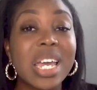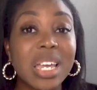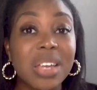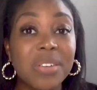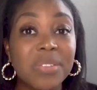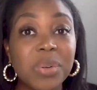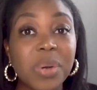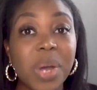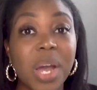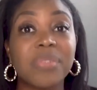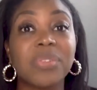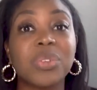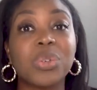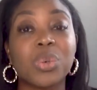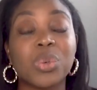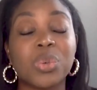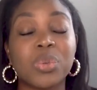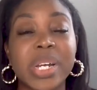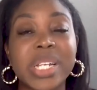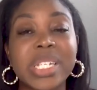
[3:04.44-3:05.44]
if you haven't
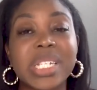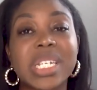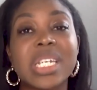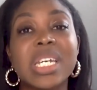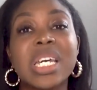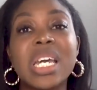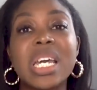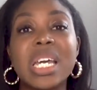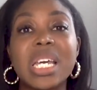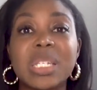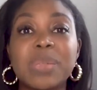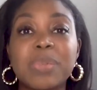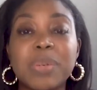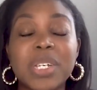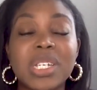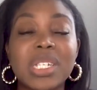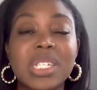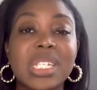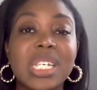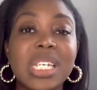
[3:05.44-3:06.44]
already is
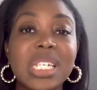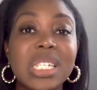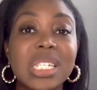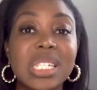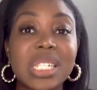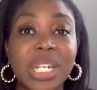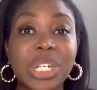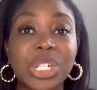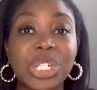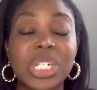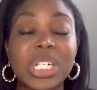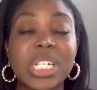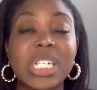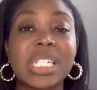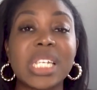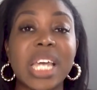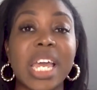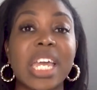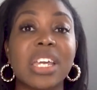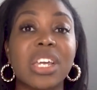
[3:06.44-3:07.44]
because these essentially
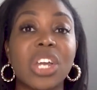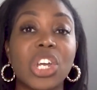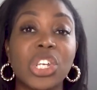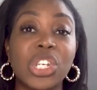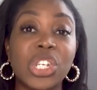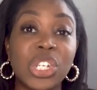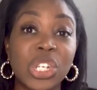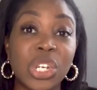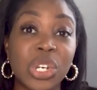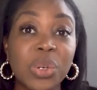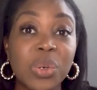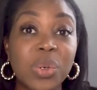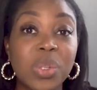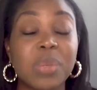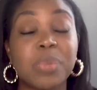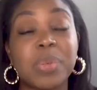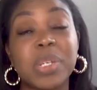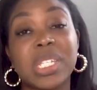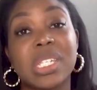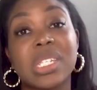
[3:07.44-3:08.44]
take you,
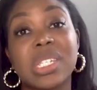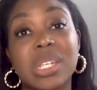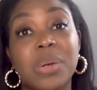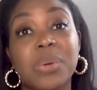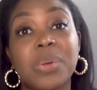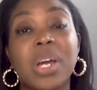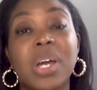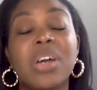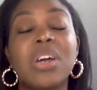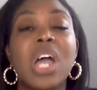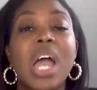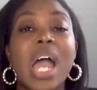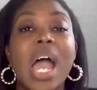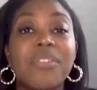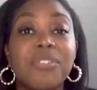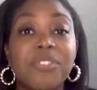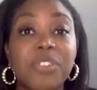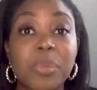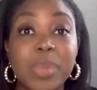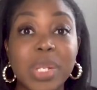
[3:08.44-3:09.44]
the business owner,
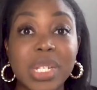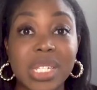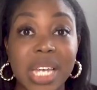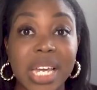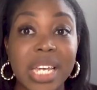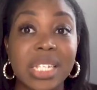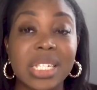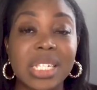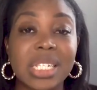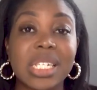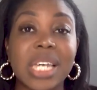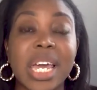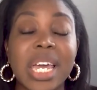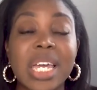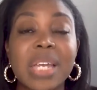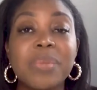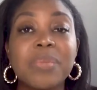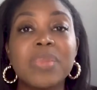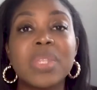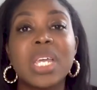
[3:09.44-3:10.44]
from the day to
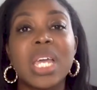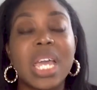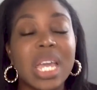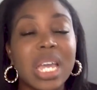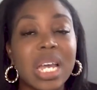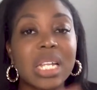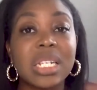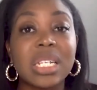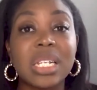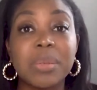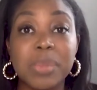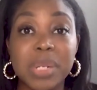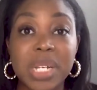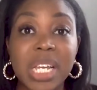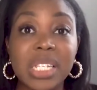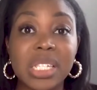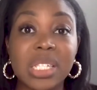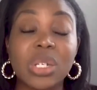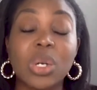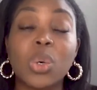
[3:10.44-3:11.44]
day. It
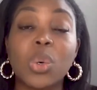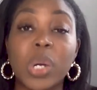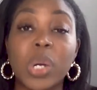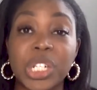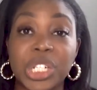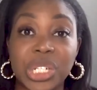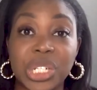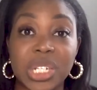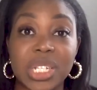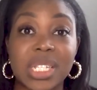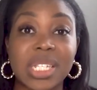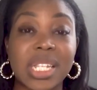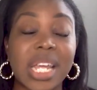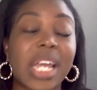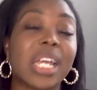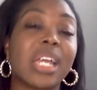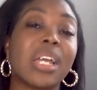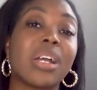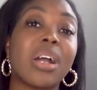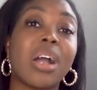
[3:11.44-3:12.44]
eliminates the questions
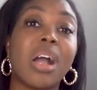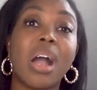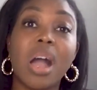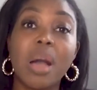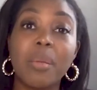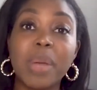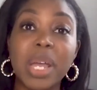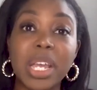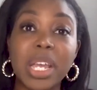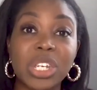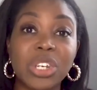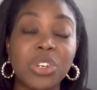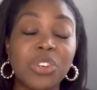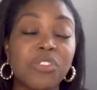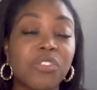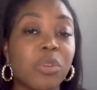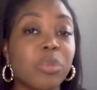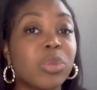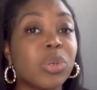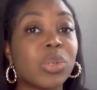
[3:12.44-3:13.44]
that can come at you
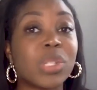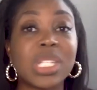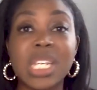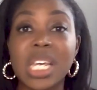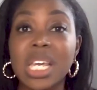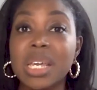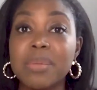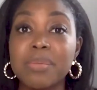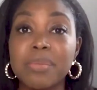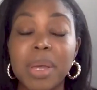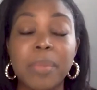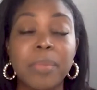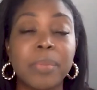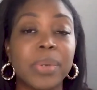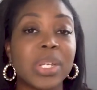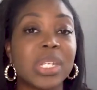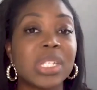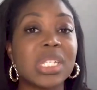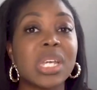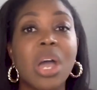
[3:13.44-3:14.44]
from your team
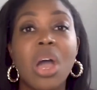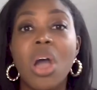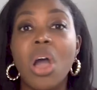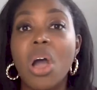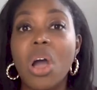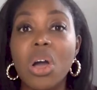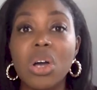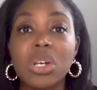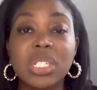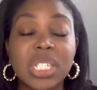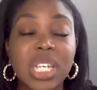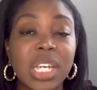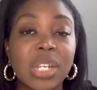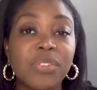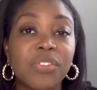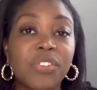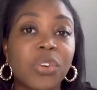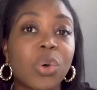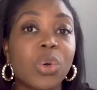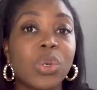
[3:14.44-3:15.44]
members
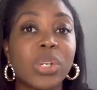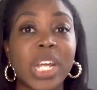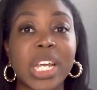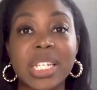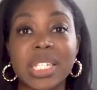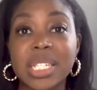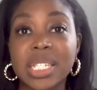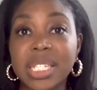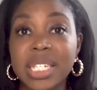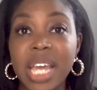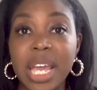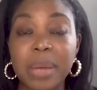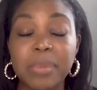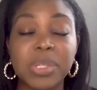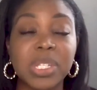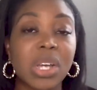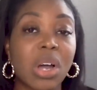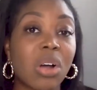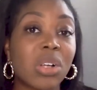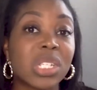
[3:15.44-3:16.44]
asking for next
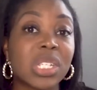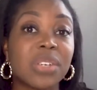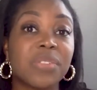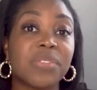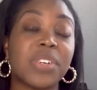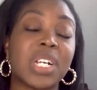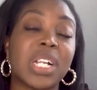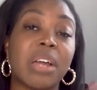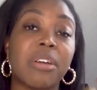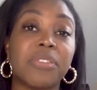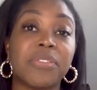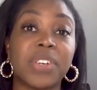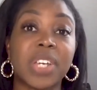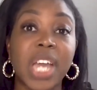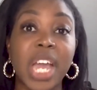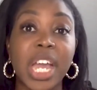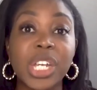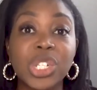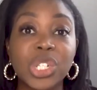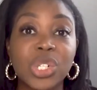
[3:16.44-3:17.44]
steps, asking for
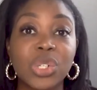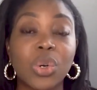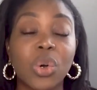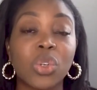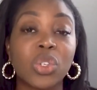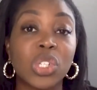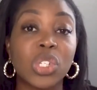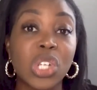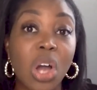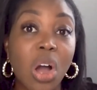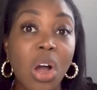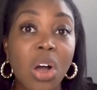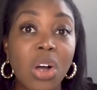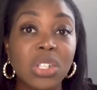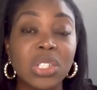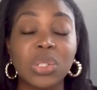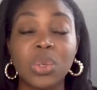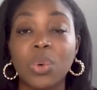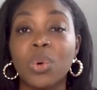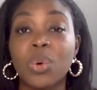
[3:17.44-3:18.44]
clarification on
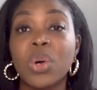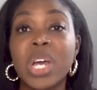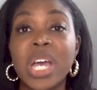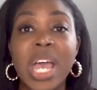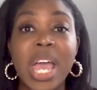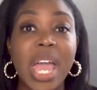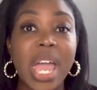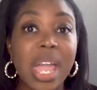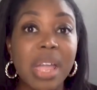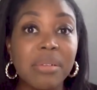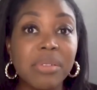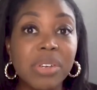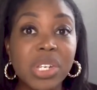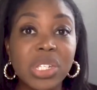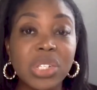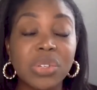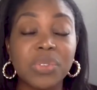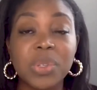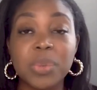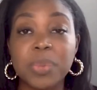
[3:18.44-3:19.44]
tasks or
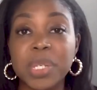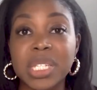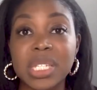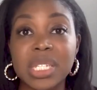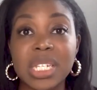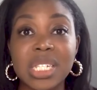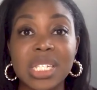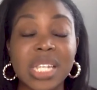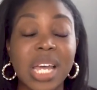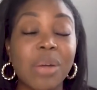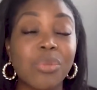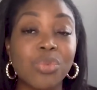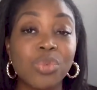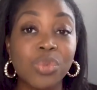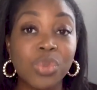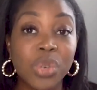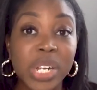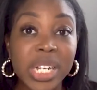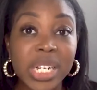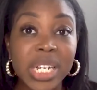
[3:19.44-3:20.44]
areas of the business that
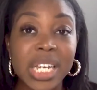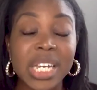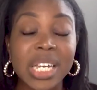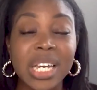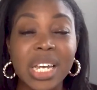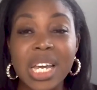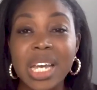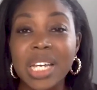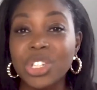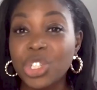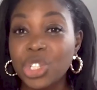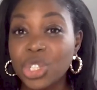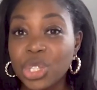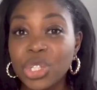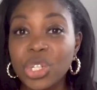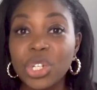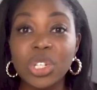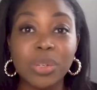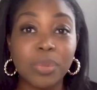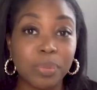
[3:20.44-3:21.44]
really
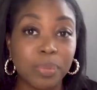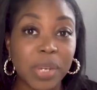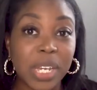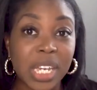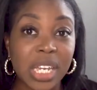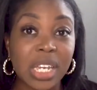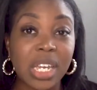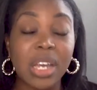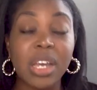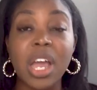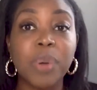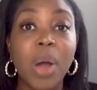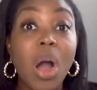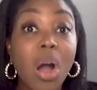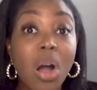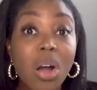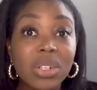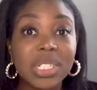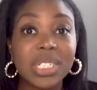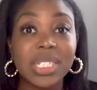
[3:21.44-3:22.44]
should be
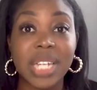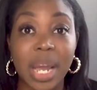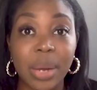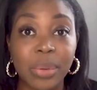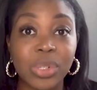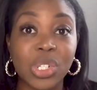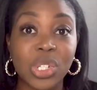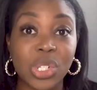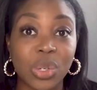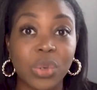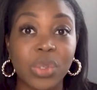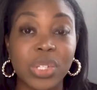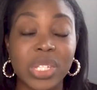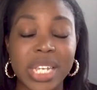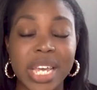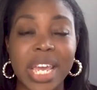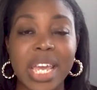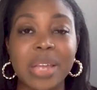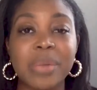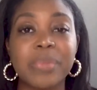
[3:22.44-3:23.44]
passed down to your
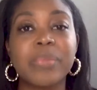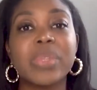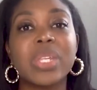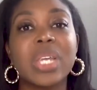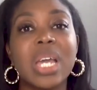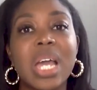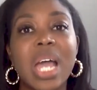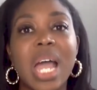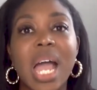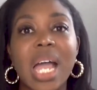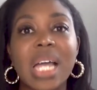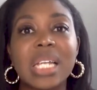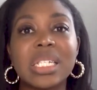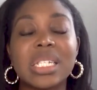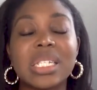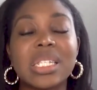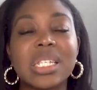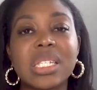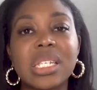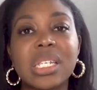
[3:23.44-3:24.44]
team. And
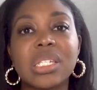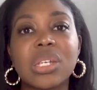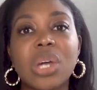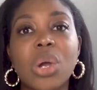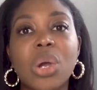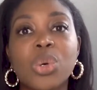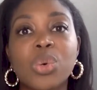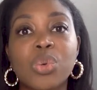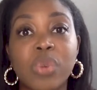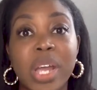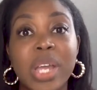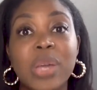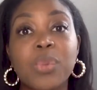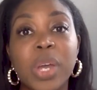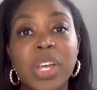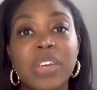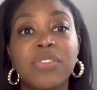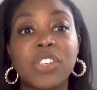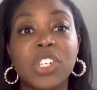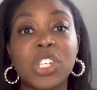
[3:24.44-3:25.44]
this is a great
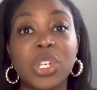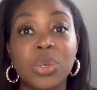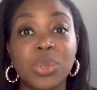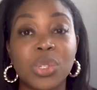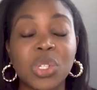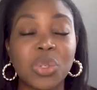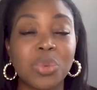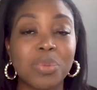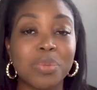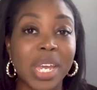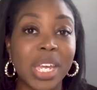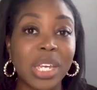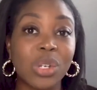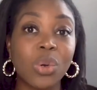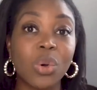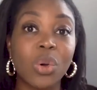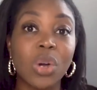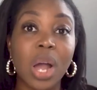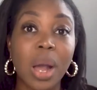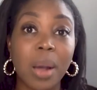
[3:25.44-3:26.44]
way for you to make
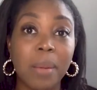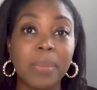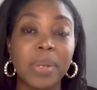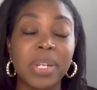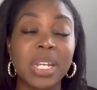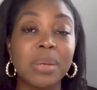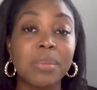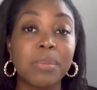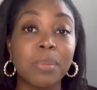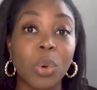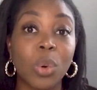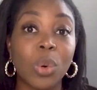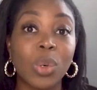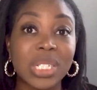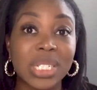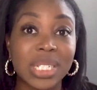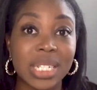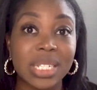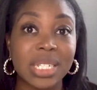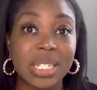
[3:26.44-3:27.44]
your company more
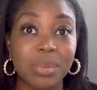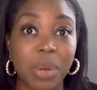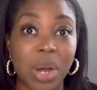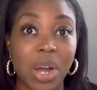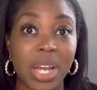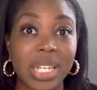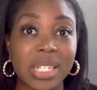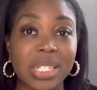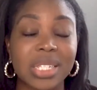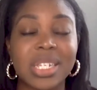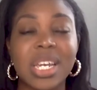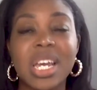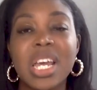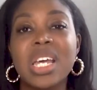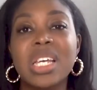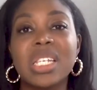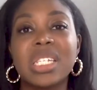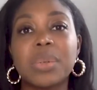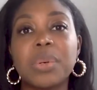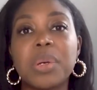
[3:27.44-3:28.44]
systemized.
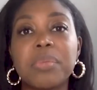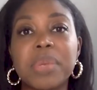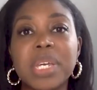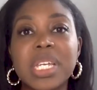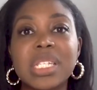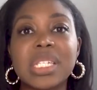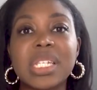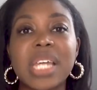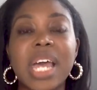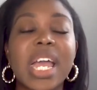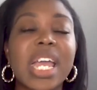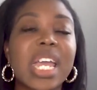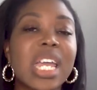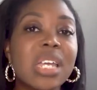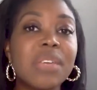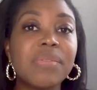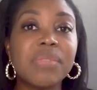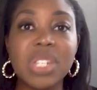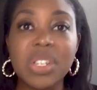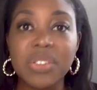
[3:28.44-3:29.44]
So it means that
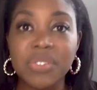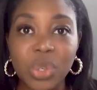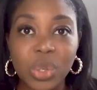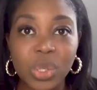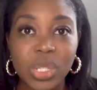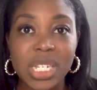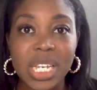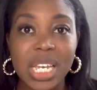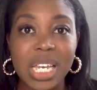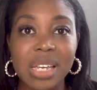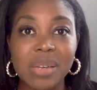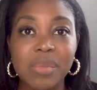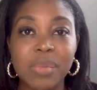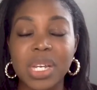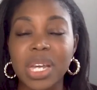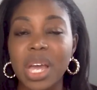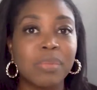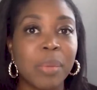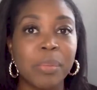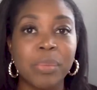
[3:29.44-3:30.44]
even if your team
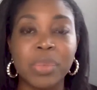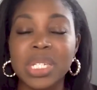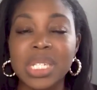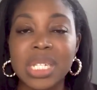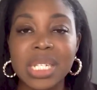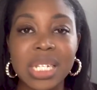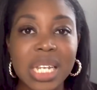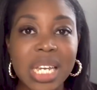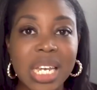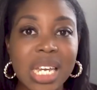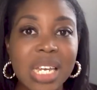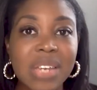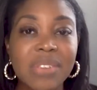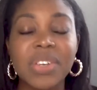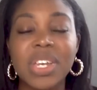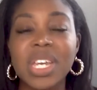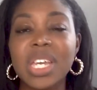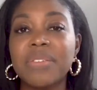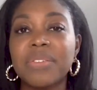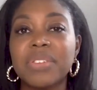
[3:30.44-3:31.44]
members
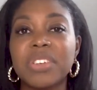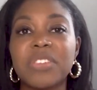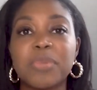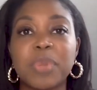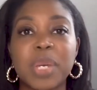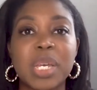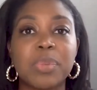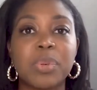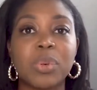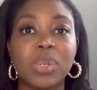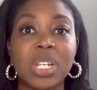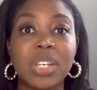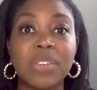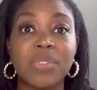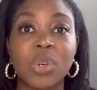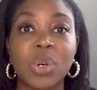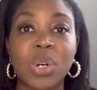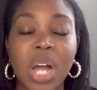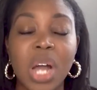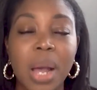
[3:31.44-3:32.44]
leave, even if people leave
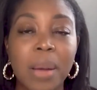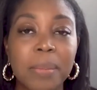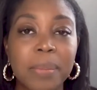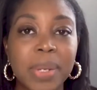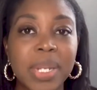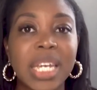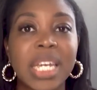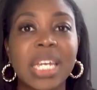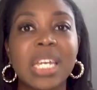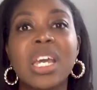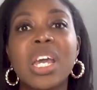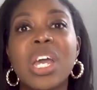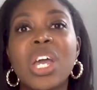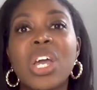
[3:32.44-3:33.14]
your company, company,